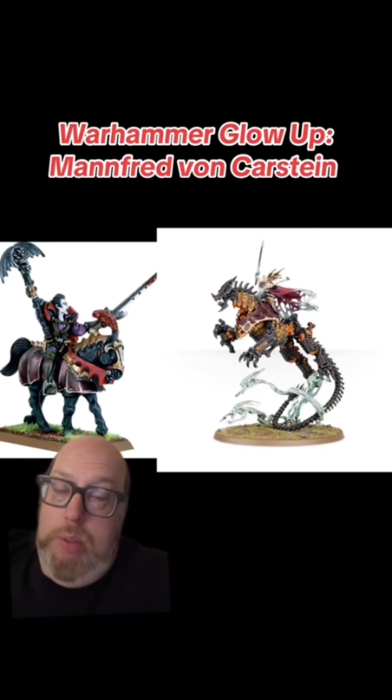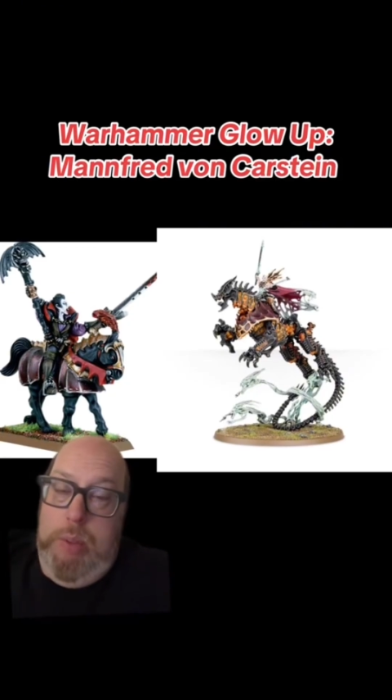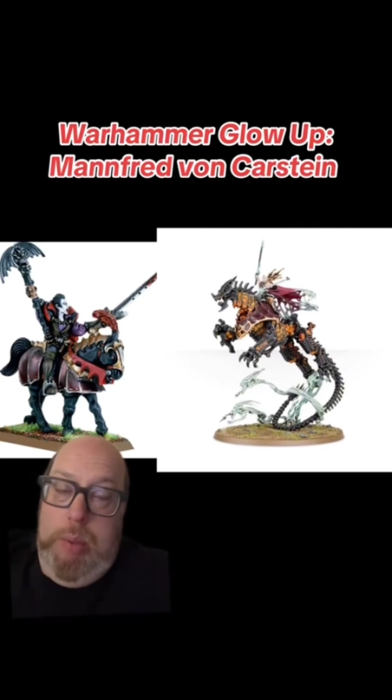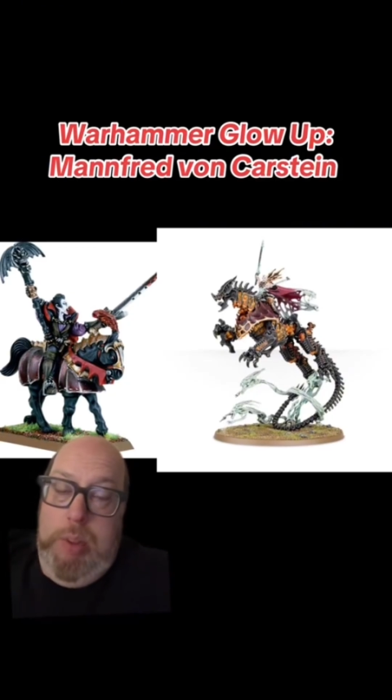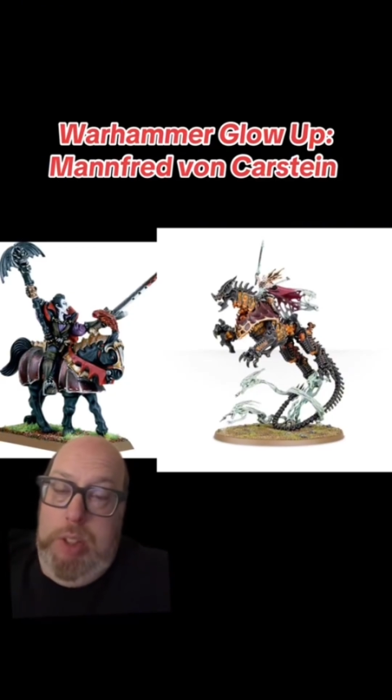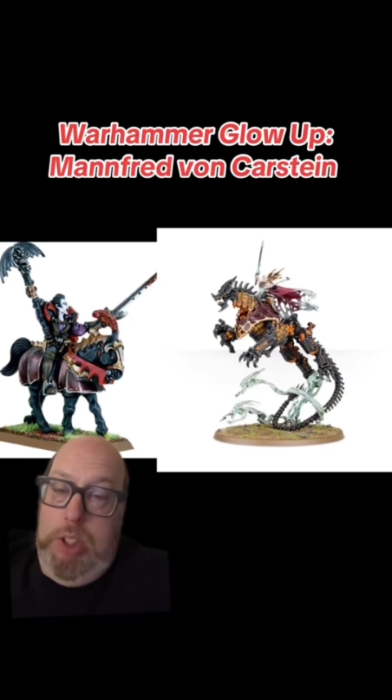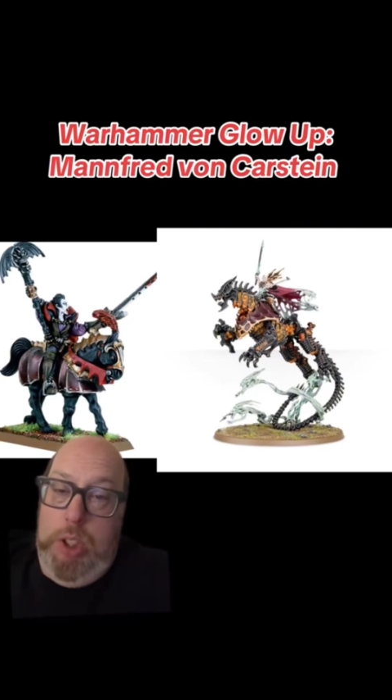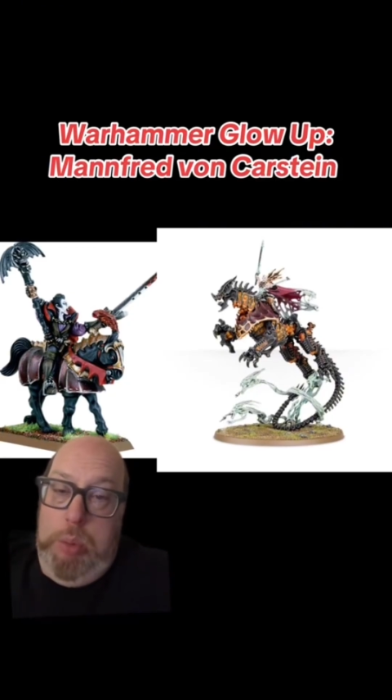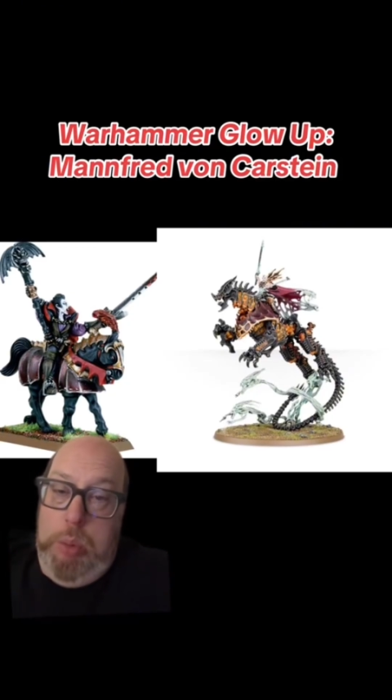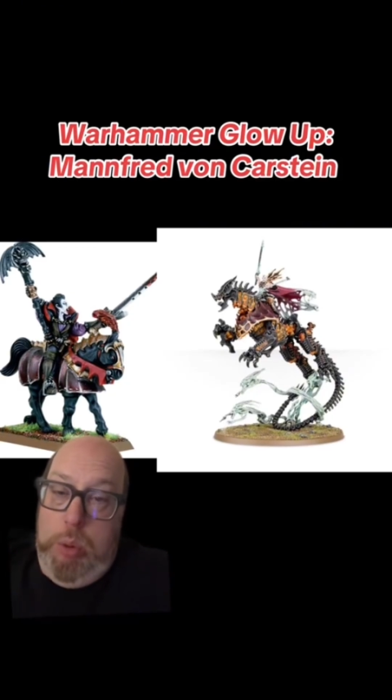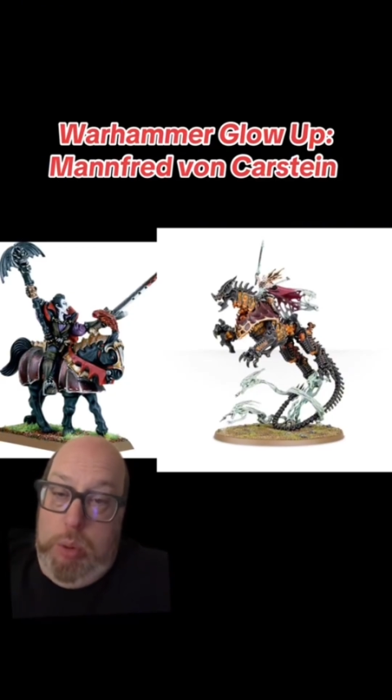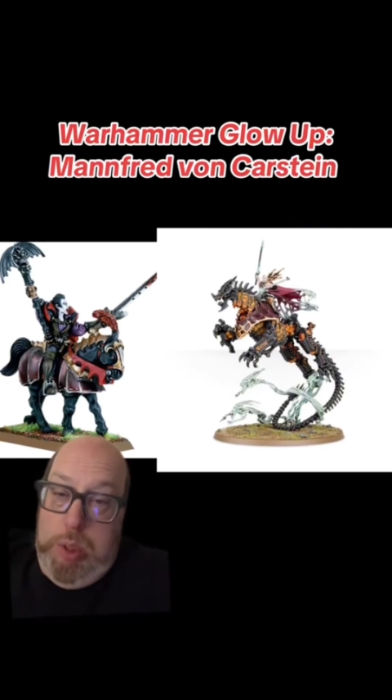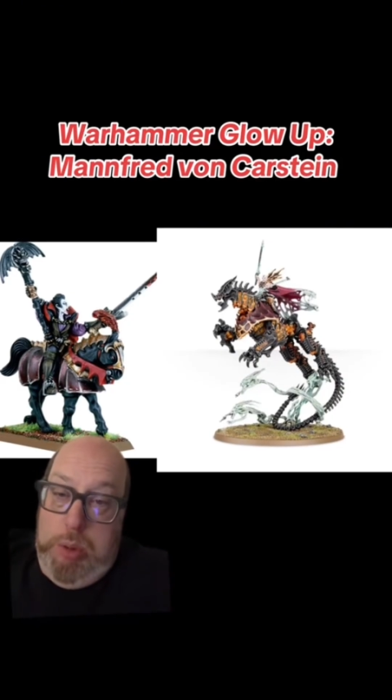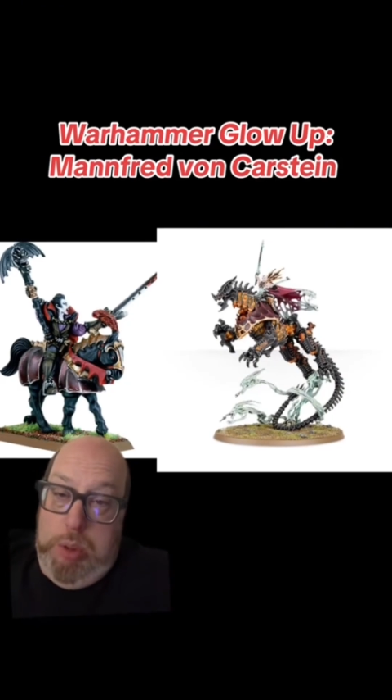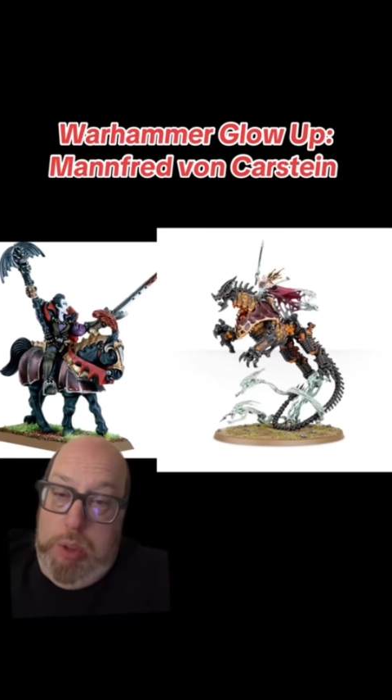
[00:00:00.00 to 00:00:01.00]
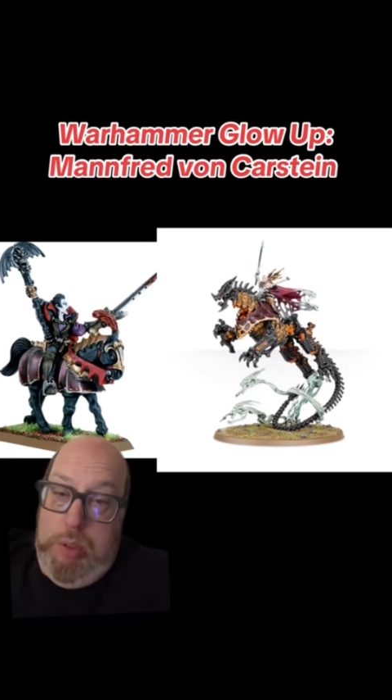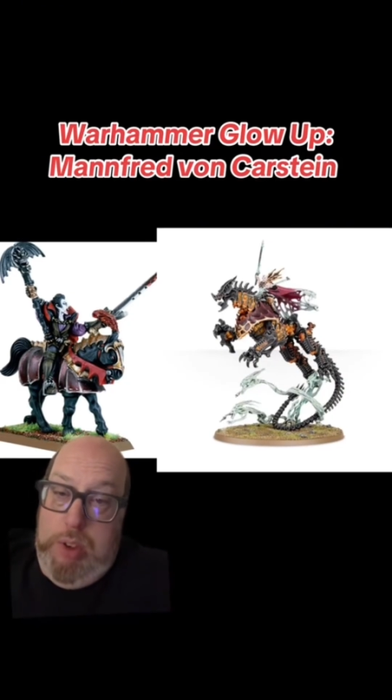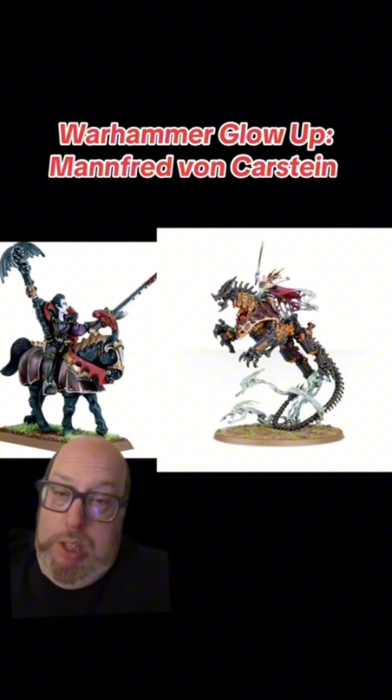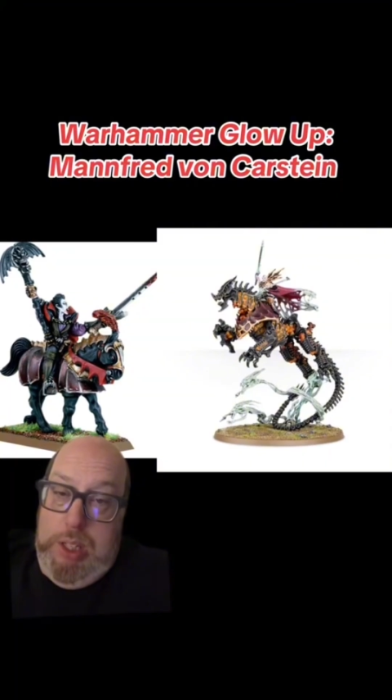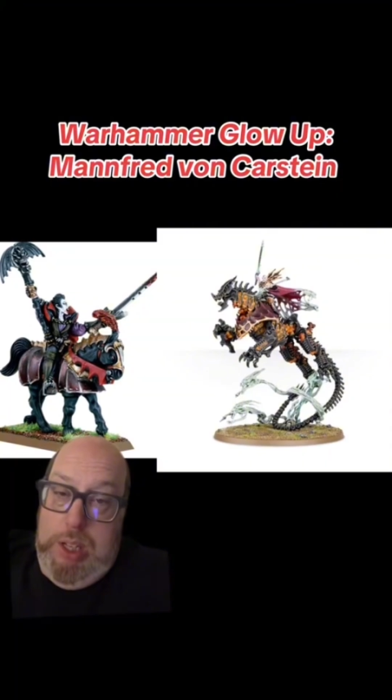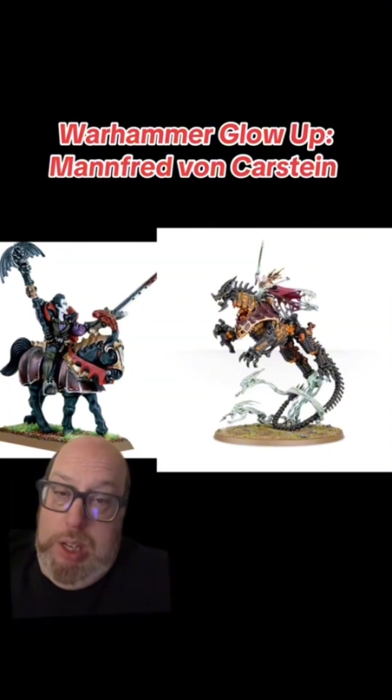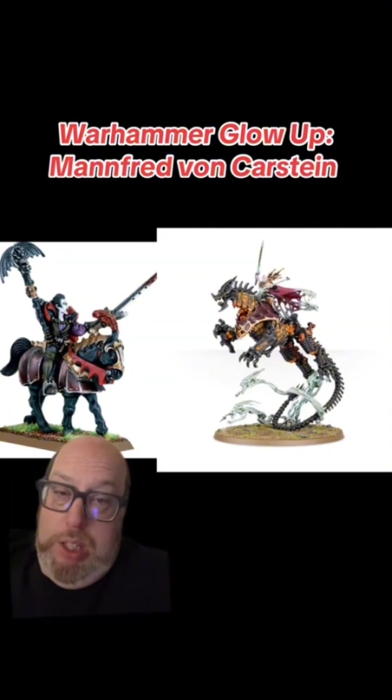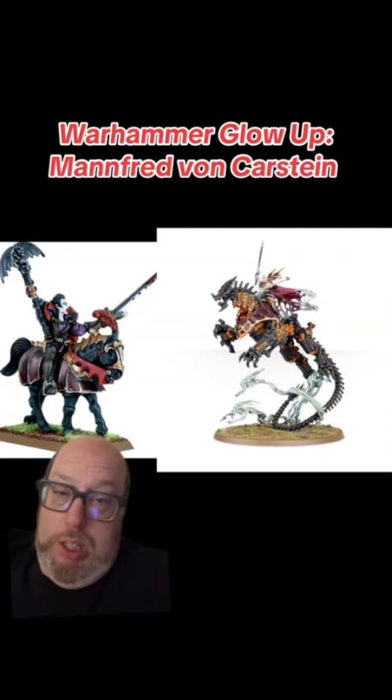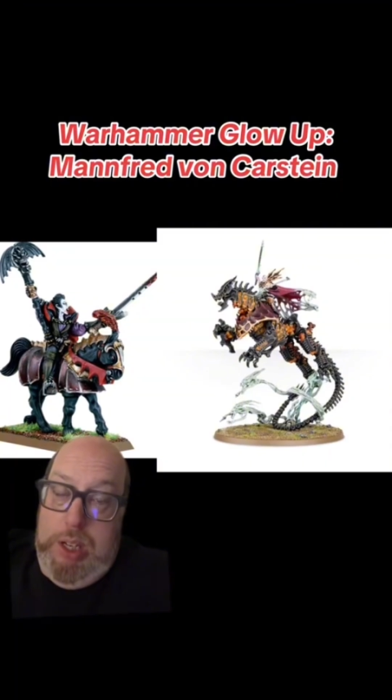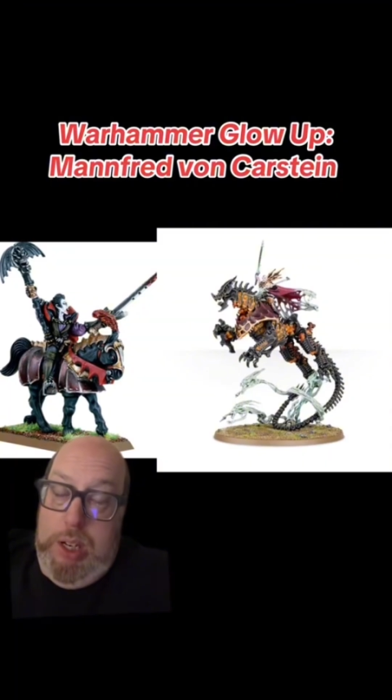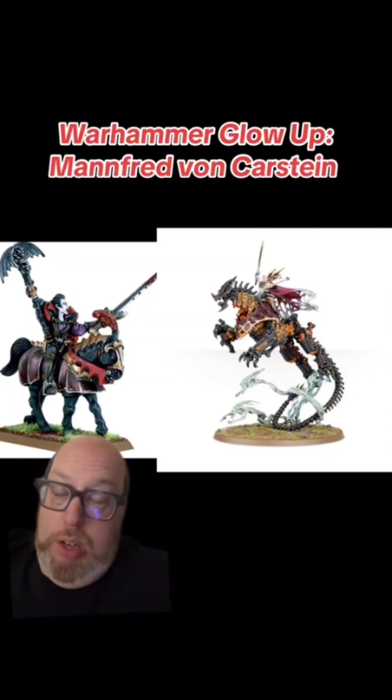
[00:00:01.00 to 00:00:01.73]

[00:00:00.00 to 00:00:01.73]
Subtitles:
But the new model is absolutely fantastic,